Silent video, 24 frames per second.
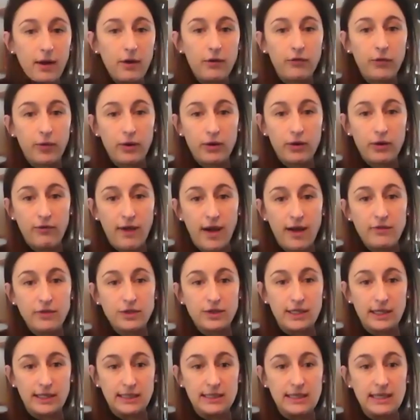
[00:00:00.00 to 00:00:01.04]
45 or
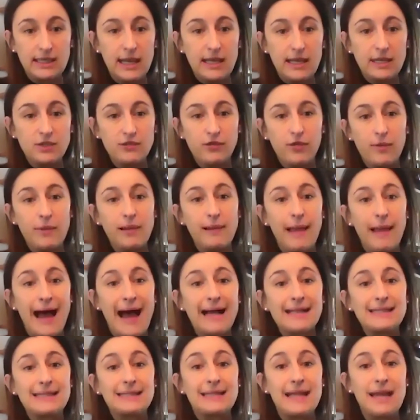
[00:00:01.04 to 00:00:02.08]
60 days from the
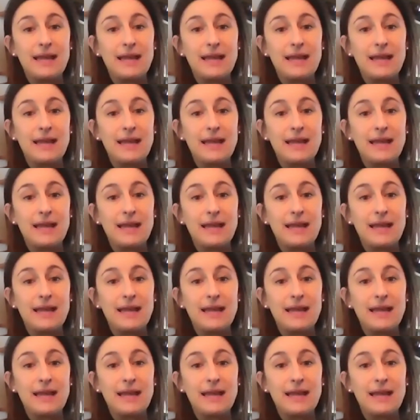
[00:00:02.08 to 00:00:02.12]
last